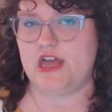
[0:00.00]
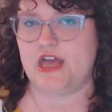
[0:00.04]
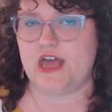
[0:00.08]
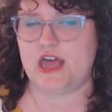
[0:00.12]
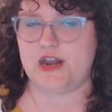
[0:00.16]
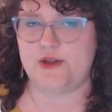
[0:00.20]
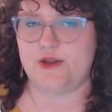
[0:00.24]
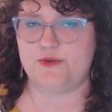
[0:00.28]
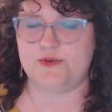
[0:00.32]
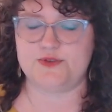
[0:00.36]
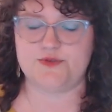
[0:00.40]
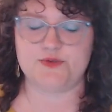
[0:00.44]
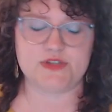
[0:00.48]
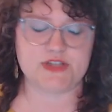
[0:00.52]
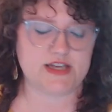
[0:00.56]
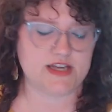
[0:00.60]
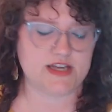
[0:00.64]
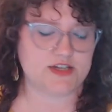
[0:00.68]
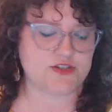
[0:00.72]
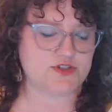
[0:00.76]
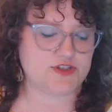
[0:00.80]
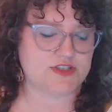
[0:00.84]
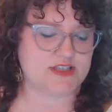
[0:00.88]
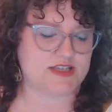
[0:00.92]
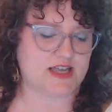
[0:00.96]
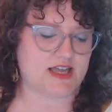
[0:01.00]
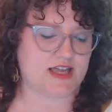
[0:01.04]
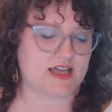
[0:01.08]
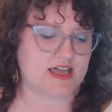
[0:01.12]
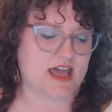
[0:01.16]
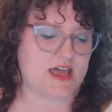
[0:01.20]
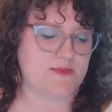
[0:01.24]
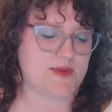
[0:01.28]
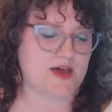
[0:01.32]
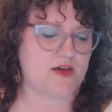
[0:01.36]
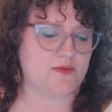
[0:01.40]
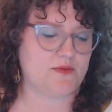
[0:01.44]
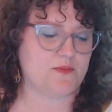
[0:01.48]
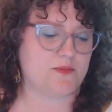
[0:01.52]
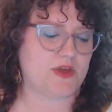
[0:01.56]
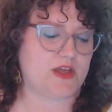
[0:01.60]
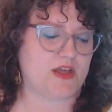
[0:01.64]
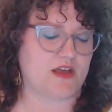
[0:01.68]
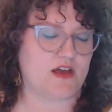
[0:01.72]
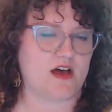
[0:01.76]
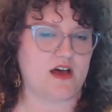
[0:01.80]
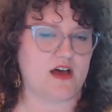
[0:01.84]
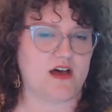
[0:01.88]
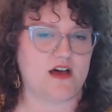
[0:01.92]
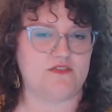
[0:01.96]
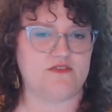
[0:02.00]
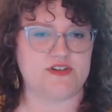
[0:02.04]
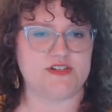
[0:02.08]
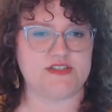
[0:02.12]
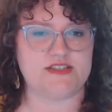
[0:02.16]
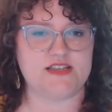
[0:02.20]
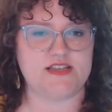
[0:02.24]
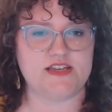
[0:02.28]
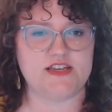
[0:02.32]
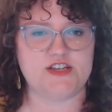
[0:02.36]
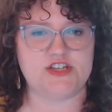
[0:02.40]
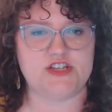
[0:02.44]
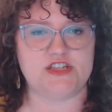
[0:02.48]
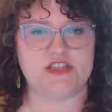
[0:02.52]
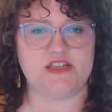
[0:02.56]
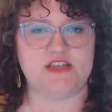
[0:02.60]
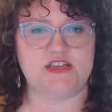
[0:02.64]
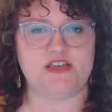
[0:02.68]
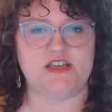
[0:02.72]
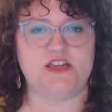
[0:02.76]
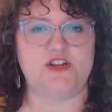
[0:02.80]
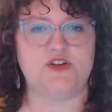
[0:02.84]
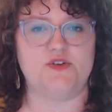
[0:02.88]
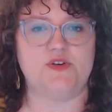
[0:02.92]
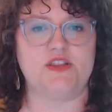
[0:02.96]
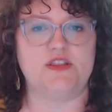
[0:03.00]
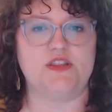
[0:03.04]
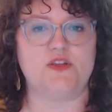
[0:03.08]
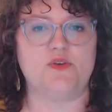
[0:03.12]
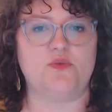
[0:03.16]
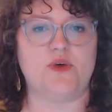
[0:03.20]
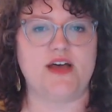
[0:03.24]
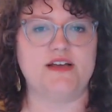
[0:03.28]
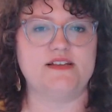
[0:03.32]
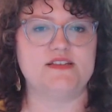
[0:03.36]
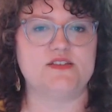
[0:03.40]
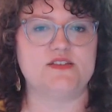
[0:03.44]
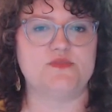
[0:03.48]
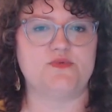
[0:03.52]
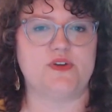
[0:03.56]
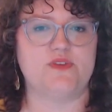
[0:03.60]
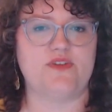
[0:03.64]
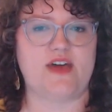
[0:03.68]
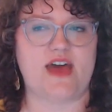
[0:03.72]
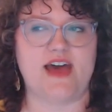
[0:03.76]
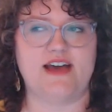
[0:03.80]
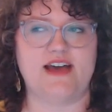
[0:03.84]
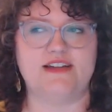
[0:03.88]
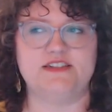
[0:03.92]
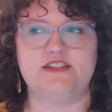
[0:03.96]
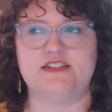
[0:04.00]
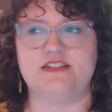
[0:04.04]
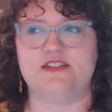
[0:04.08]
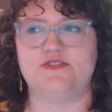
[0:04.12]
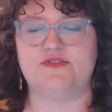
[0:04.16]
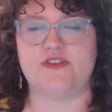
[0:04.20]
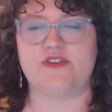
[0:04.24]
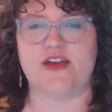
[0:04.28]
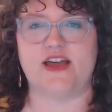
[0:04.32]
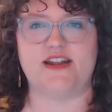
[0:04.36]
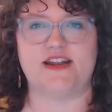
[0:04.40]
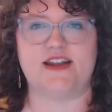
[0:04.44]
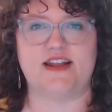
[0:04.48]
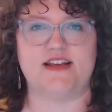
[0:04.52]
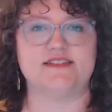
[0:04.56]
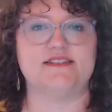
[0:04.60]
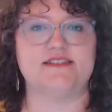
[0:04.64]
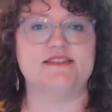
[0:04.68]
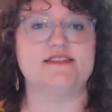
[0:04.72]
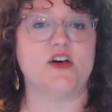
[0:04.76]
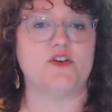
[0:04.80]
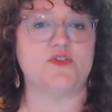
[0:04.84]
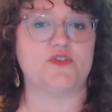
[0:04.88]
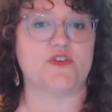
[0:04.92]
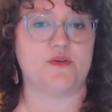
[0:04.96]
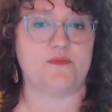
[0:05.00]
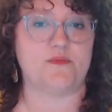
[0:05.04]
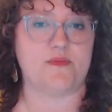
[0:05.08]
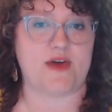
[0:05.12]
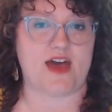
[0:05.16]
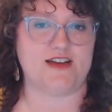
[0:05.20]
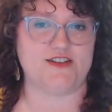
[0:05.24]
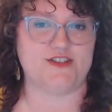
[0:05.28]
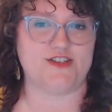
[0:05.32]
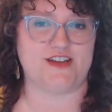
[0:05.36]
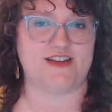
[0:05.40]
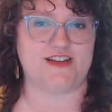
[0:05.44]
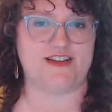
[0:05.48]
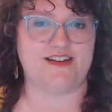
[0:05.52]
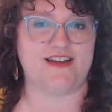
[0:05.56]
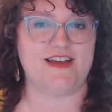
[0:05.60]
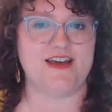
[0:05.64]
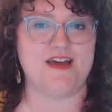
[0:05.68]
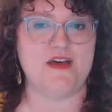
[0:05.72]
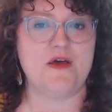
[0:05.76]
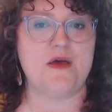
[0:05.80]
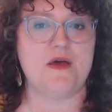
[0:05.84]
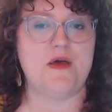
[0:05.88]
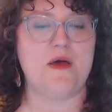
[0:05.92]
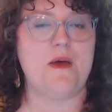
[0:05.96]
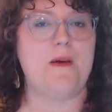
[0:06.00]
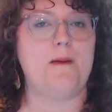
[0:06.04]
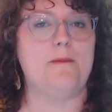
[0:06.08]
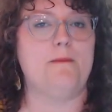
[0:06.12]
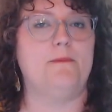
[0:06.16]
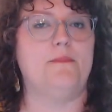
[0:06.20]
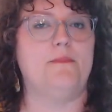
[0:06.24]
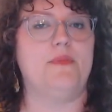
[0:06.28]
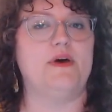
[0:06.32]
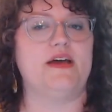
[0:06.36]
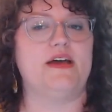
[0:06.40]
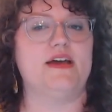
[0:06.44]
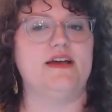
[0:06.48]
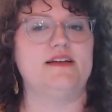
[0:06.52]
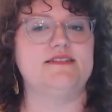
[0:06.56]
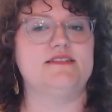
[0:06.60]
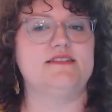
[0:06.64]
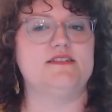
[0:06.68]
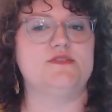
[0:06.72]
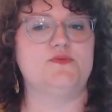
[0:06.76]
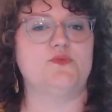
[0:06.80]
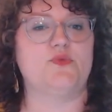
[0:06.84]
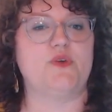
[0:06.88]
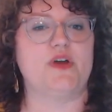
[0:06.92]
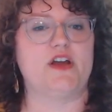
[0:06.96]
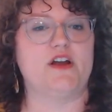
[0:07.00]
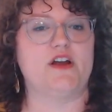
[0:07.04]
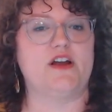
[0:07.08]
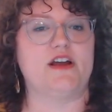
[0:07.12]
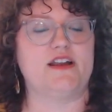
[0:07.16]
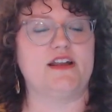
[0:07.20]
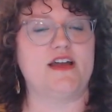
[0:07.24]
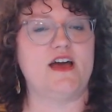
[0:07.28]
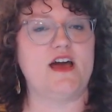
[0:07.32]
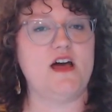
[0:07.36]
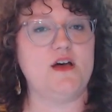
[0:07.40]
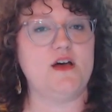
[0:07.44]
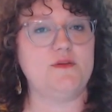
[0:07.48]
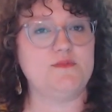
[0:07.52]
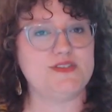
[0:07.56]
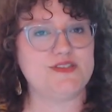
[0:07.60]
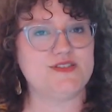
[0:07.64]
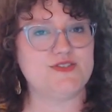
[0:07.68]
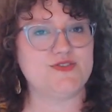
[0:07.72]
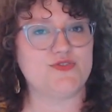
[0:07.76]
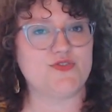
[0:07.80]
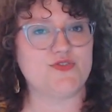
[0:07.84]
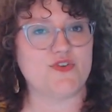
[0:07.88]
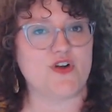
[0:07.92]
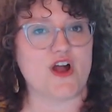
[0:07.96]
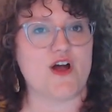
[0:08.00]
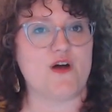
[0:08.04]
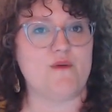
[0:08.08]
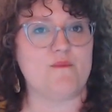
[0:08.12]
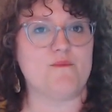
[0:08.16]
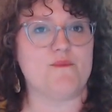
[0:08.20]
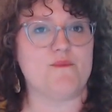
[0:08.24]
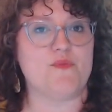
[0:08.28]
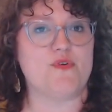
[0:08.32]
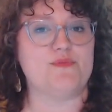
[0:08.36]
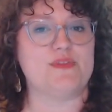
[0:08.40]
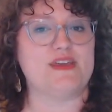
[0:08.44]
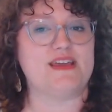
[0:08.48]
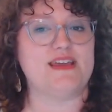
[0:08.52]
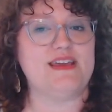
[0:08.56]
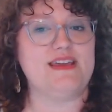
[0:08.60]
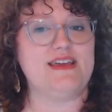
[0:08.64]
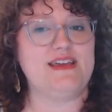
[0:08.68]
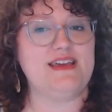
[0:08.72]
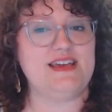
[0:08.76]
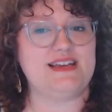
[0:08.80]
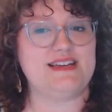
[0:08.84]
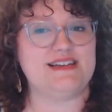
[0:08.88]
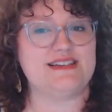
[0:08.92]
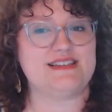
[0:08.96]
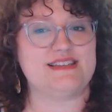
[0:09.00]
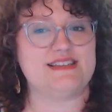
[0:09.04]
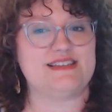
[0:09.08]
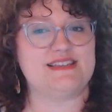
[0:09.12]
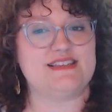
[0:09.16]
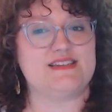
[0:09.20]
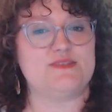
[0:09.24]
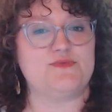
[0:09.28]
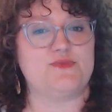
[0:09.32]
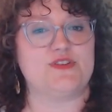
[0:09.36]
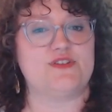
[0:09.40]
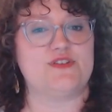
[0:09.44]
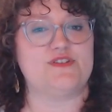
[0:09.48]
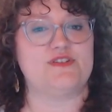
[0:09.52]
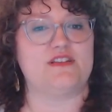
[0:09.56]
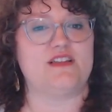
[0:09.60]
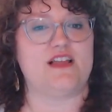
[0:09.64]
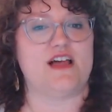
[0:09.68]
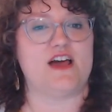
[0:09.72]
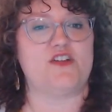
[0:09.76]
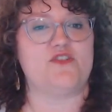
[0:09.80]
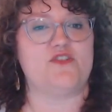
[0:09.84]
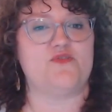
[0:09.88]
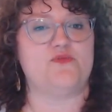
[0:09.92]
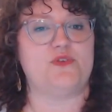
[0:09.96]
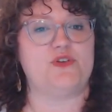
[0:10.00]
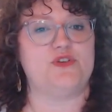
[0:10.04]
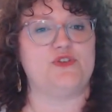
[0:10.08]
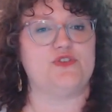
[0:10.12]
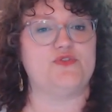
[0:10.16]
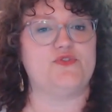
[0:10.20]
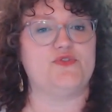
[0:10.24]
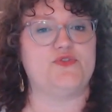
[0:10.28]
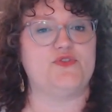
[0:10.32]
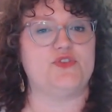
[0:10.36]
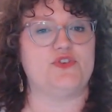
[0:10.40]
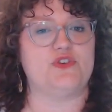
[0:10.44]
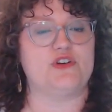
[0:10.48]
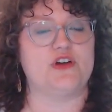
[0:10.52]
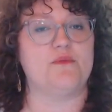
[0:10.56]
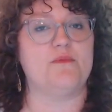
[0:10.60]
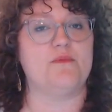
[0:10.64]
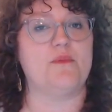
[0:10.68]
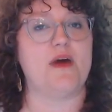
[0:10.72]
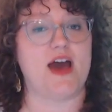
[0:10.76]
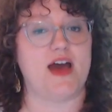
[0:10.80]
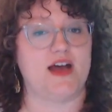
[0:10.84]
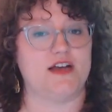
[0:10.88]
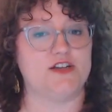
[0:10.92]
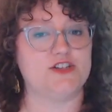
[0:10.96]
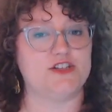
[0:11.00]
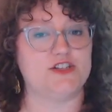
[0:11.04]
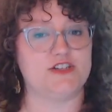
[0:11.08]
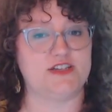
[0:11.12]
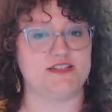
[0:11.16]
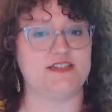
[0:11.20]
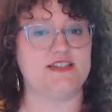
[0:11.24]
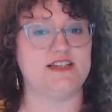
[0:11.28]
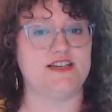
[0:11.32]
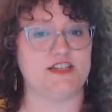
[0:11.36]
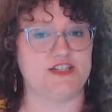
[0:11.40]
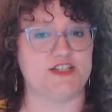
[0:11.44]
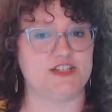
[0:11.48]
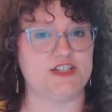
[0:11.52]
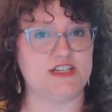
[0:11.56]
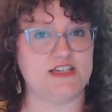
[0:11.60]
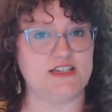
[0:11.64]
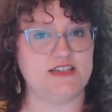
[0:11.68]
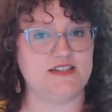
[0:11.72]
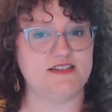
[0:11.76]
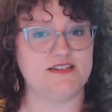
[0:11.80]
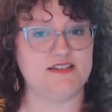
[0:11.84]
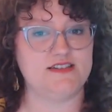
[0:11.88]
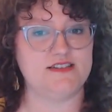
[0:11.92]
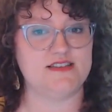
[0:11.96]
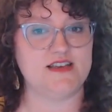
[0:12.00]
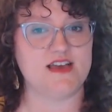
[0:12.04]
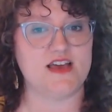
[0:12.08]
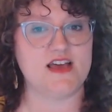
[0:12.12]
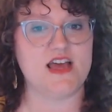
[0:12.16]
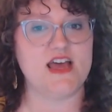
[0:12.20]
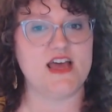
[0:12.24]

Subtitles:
And it was really interesting. It came out in conversation that, in the West, we've had to define it as self-compassion. But where it comes from the East, where there's a lot of beautiful, compassionate teachings,